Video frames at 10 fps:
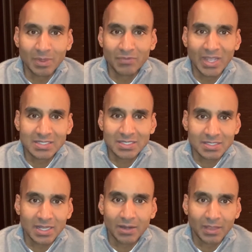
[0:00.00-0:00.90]
advances
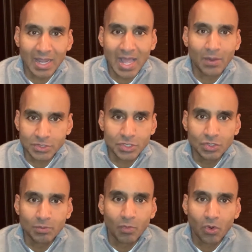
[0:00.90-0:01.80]
there that allow us to
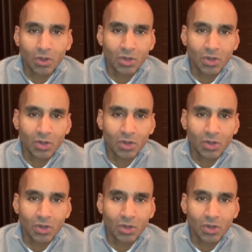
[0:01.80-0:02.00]
do more.